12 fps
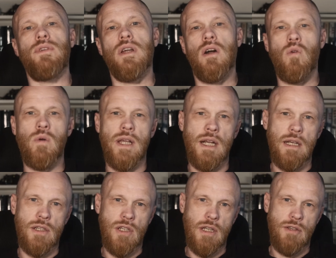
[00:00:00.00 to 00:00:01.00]
the Old
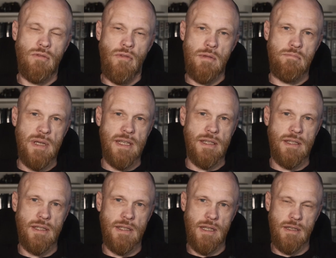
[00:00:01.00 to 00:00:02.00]
English literary
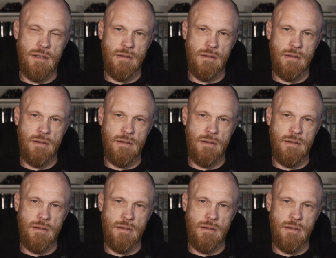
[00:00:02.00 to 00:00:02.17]
beast.